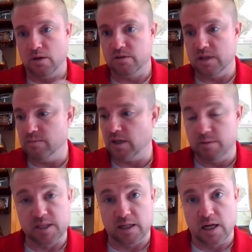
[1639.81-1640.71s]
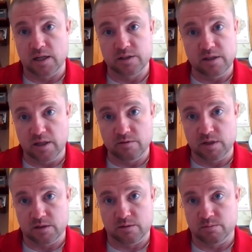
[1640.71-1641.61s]
same type of technology that
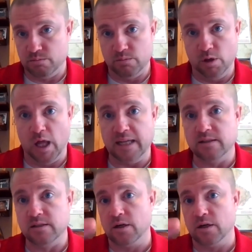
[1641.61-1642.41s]
gives us lights